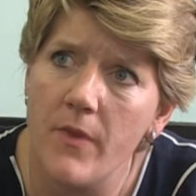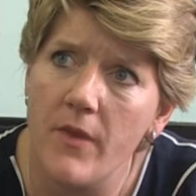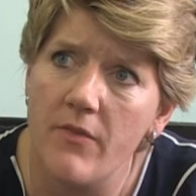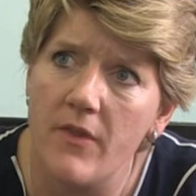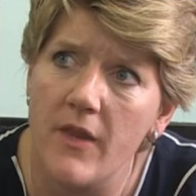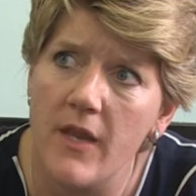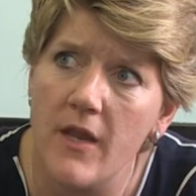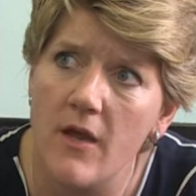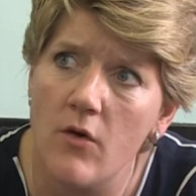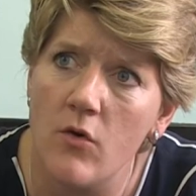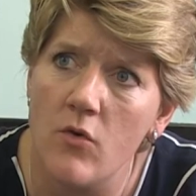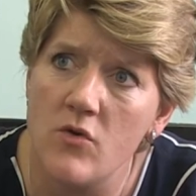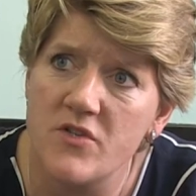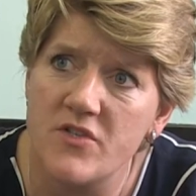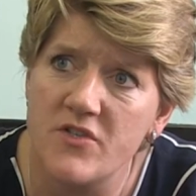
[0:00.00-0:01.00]
The
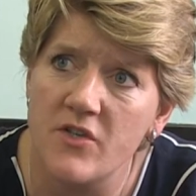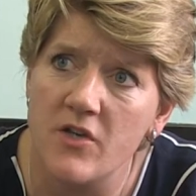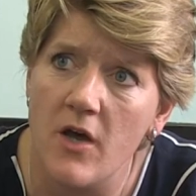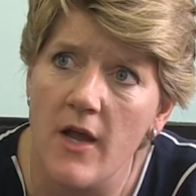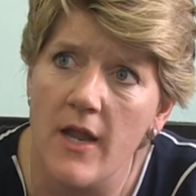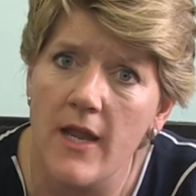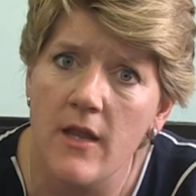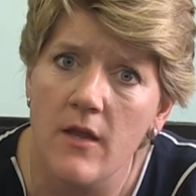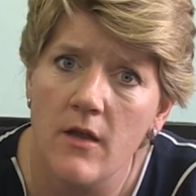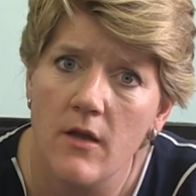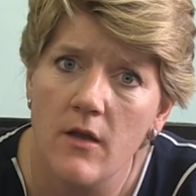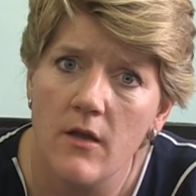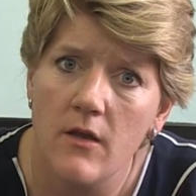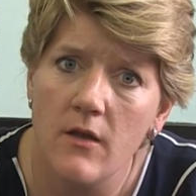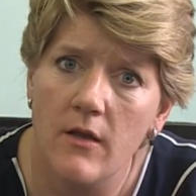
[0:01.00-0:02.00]
horse that I
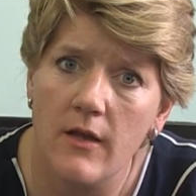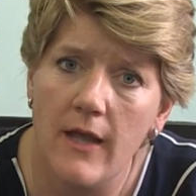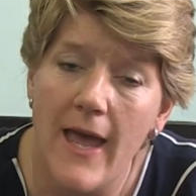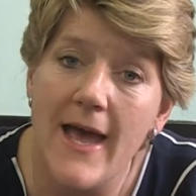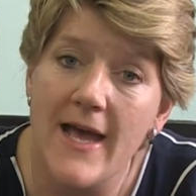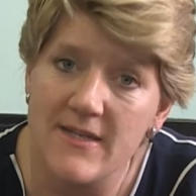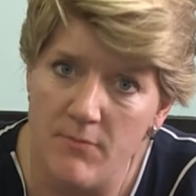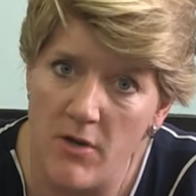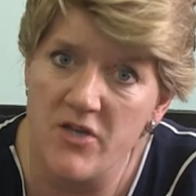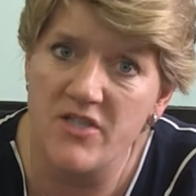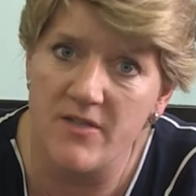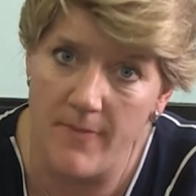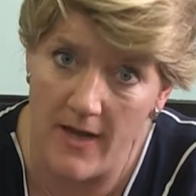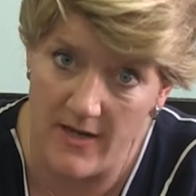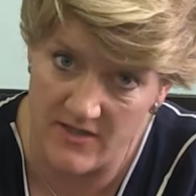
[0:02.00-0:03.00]
cared
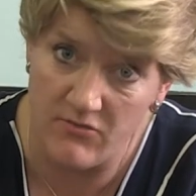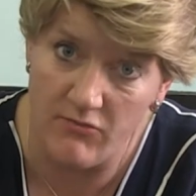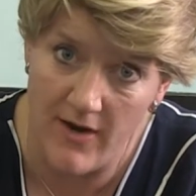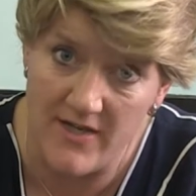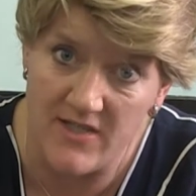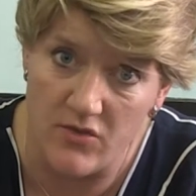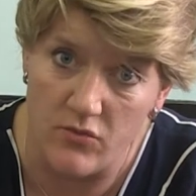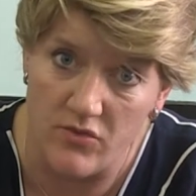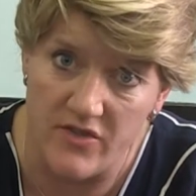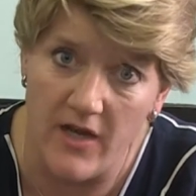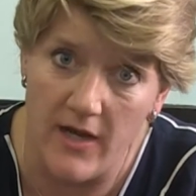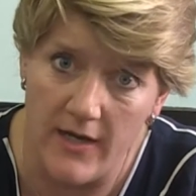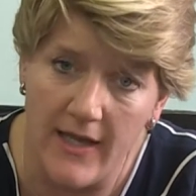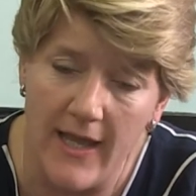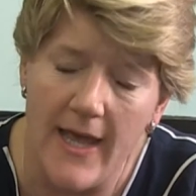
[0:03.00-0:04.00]
most about as a racehorse, that
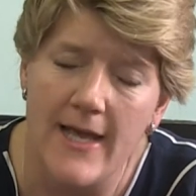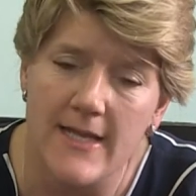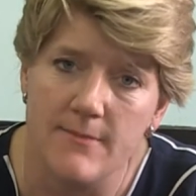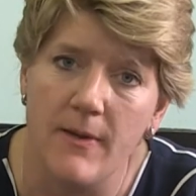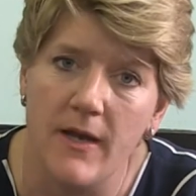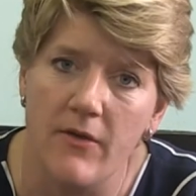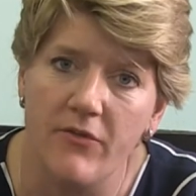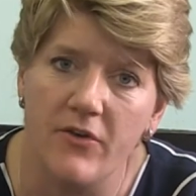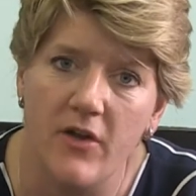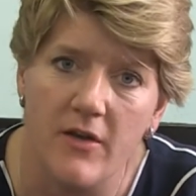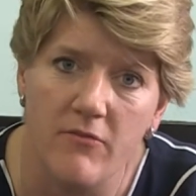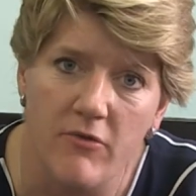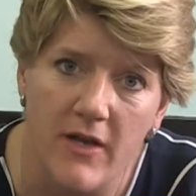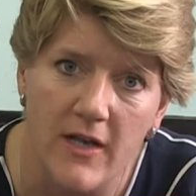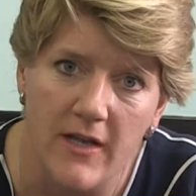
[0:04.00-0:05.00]
I cared about, that I
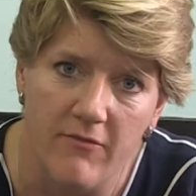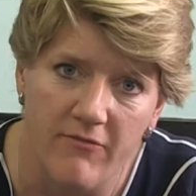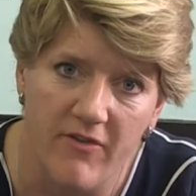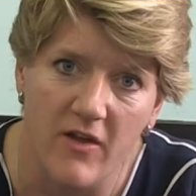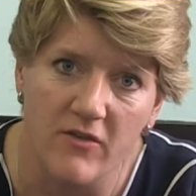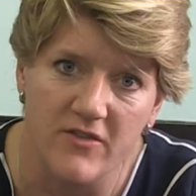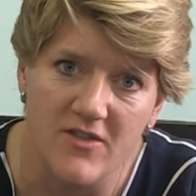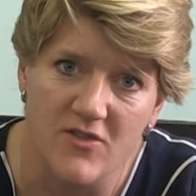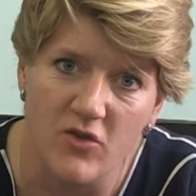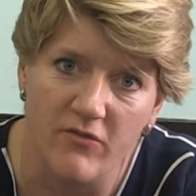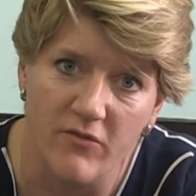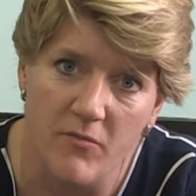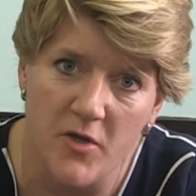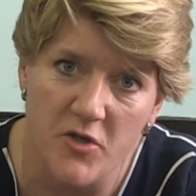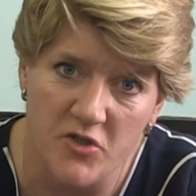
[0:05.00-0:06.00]
really felt a sort
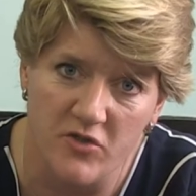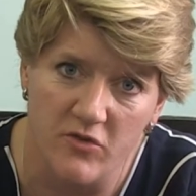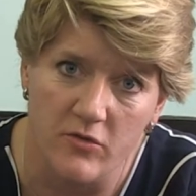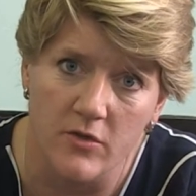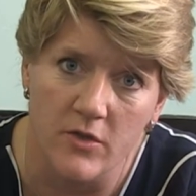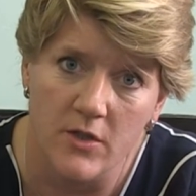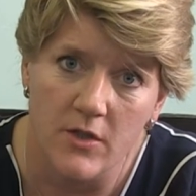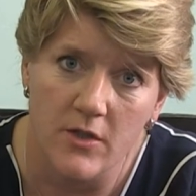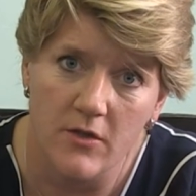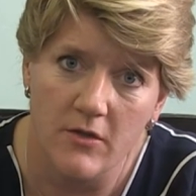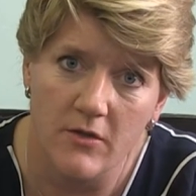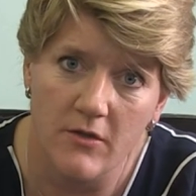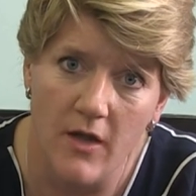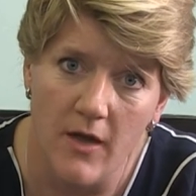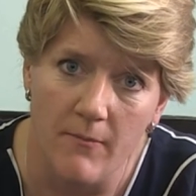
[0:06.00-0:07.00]
of emotional
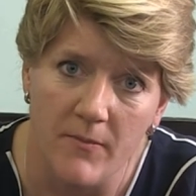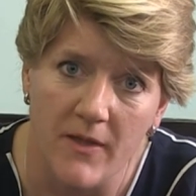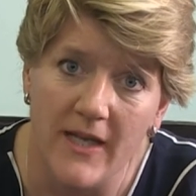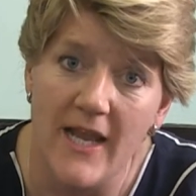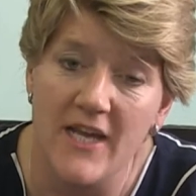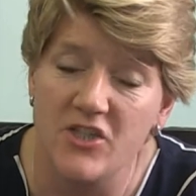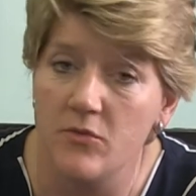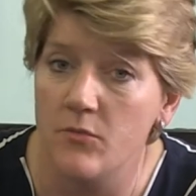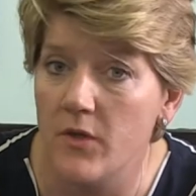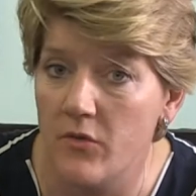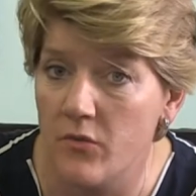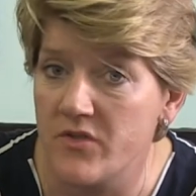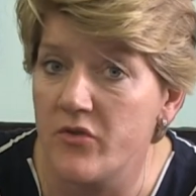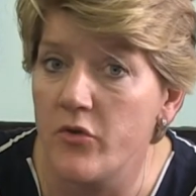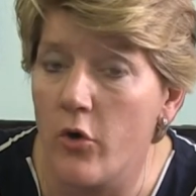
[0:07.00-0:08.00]
connection with,
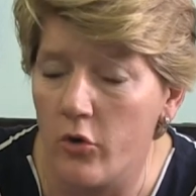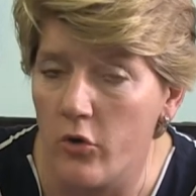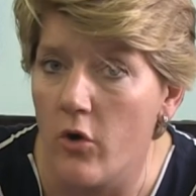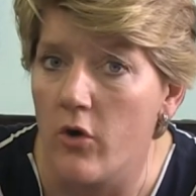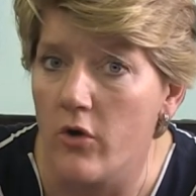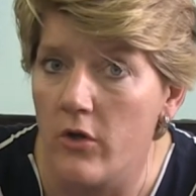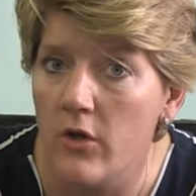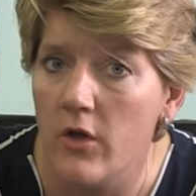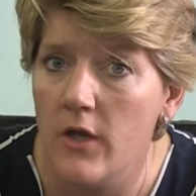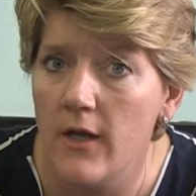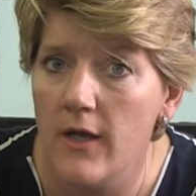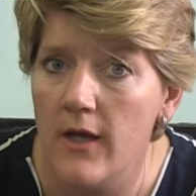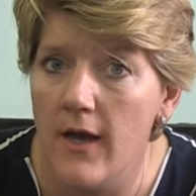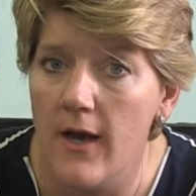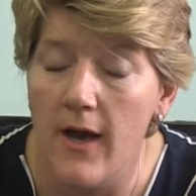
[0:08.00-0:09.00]
was Knock Knock.
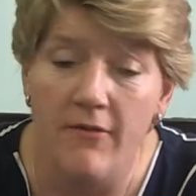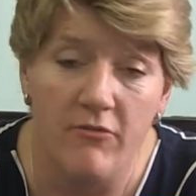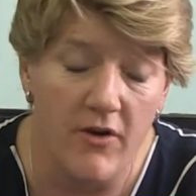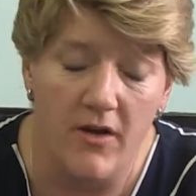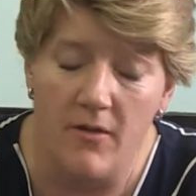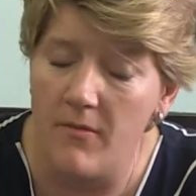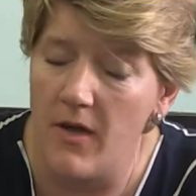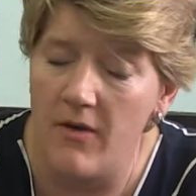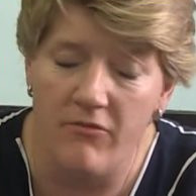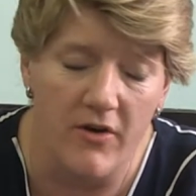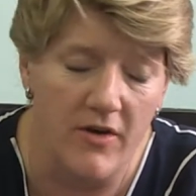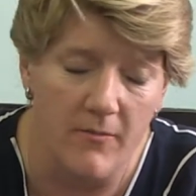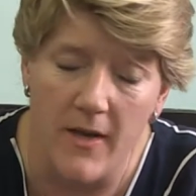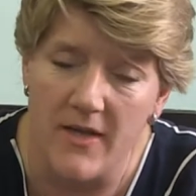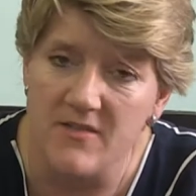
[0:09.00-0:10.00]
I've written
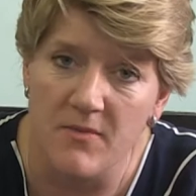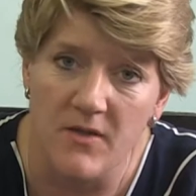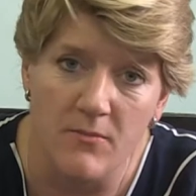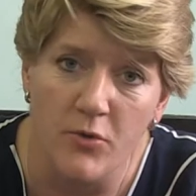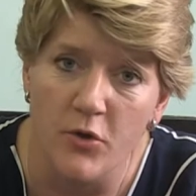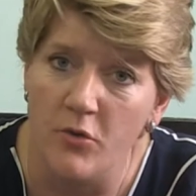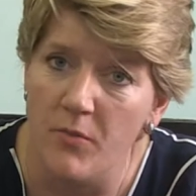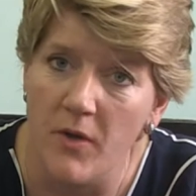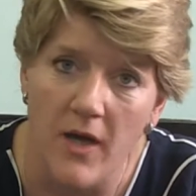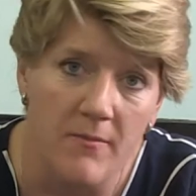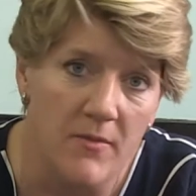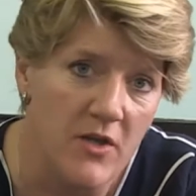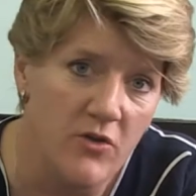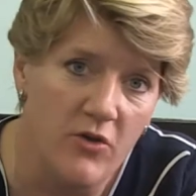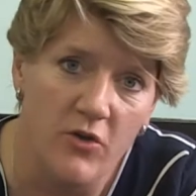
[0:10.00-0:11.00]
about him in the book, but I
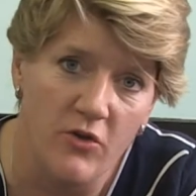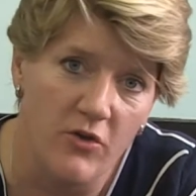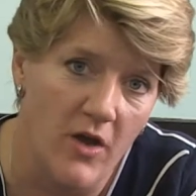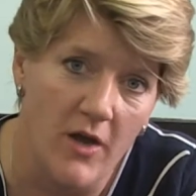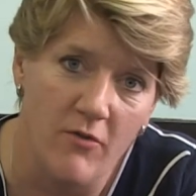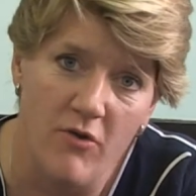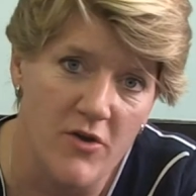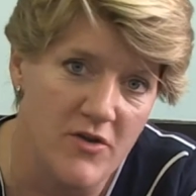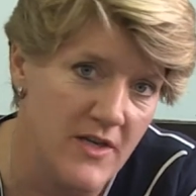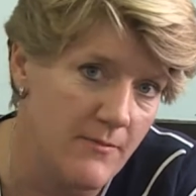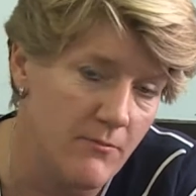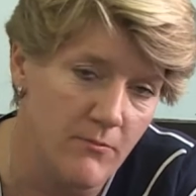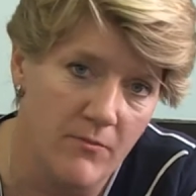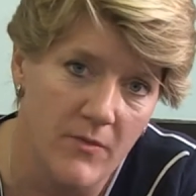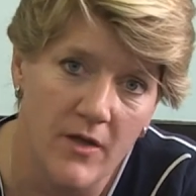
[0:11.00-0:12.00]
mean, I rode
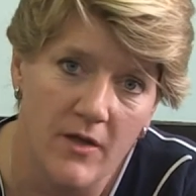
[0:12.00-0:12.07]
him.